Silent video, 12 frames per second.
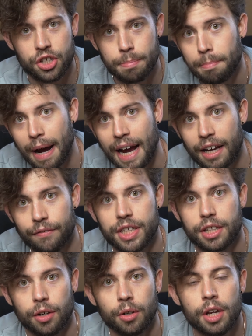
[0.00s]
gym bag
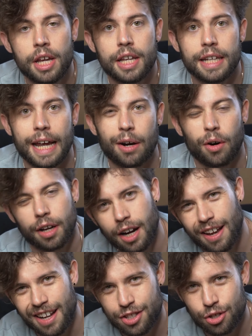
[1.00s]
video. Now, I kind
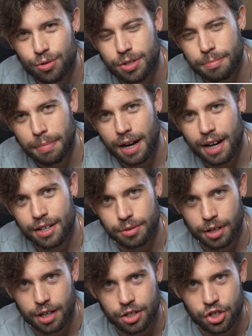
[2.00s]
of had 2 gym bags, I'm
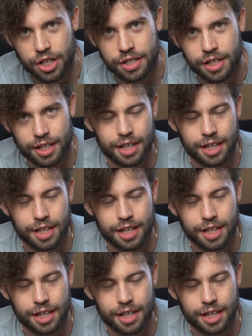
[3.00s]
kind of cheating.